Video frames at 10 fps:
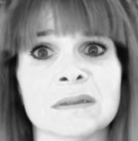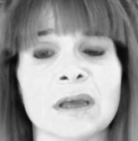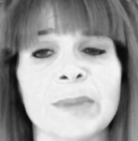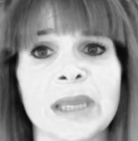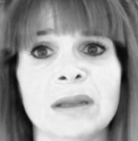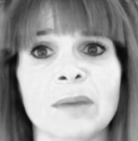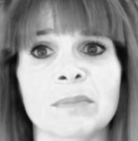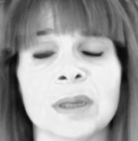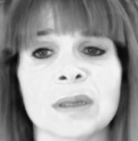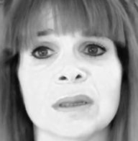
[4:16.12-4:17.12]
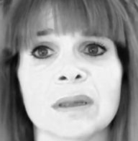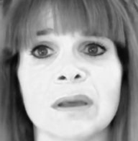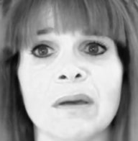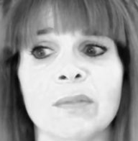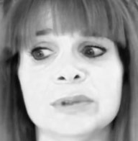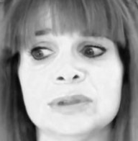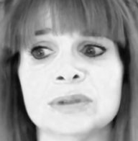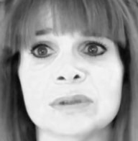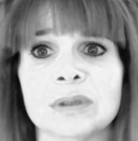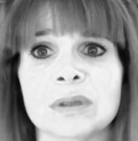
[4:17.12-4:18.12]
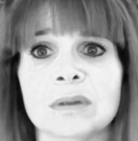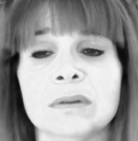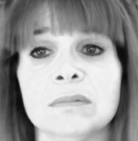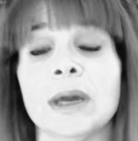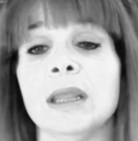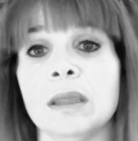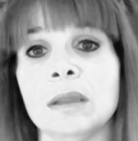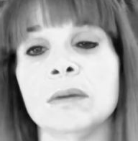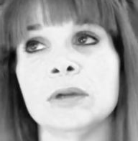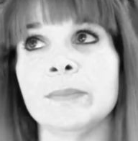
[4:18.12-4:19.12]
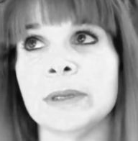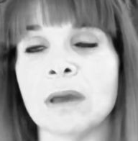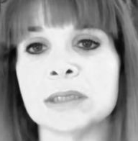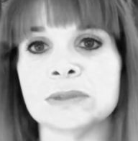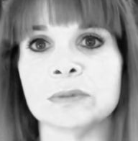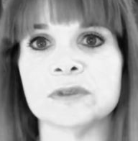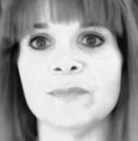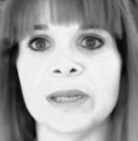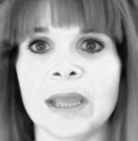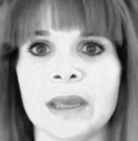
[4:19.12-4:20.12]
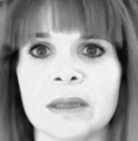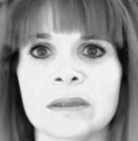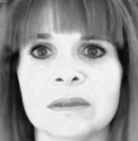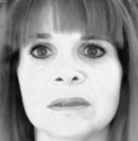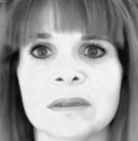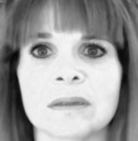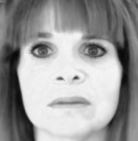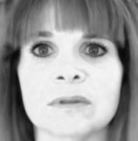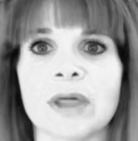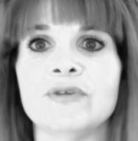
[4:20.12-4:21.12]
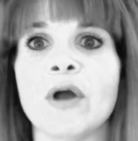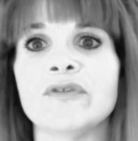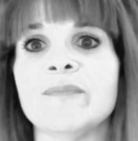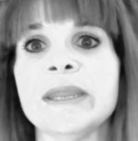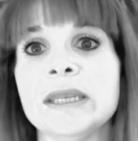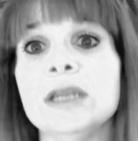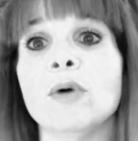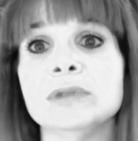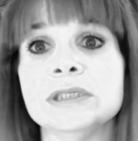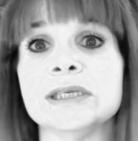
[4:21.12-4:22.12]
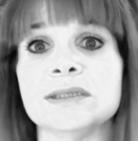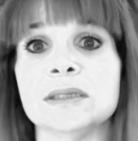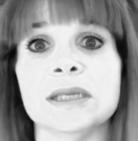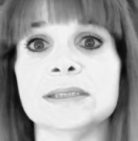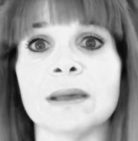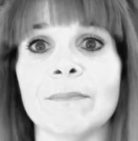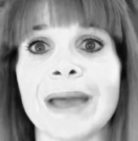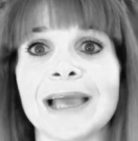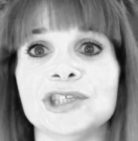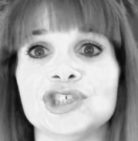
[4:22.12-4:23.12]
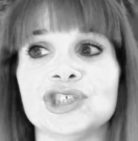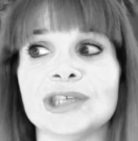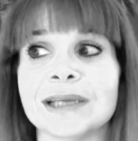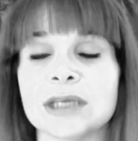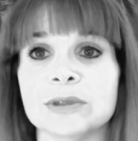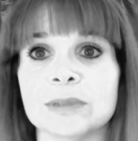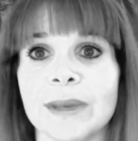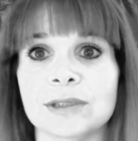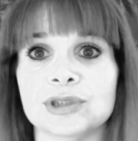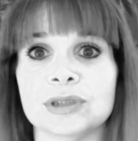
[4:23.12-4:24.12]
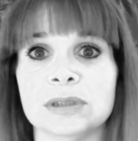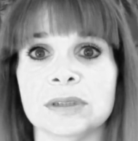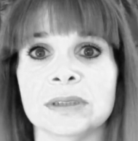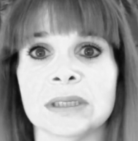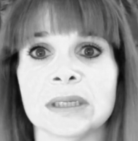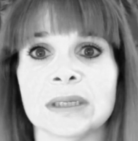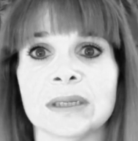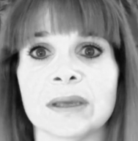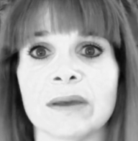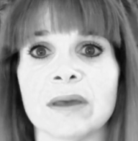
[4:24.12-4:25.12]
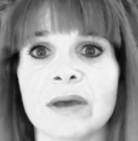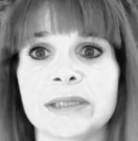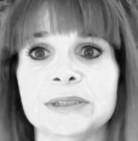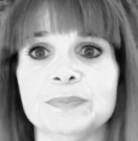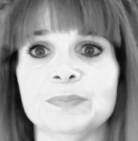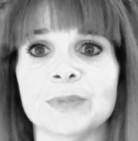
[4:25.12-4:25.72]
I mean, it would have been nice not to have been here. I'd rather have been in Londis than in some mad shadow dimension, and I kind of,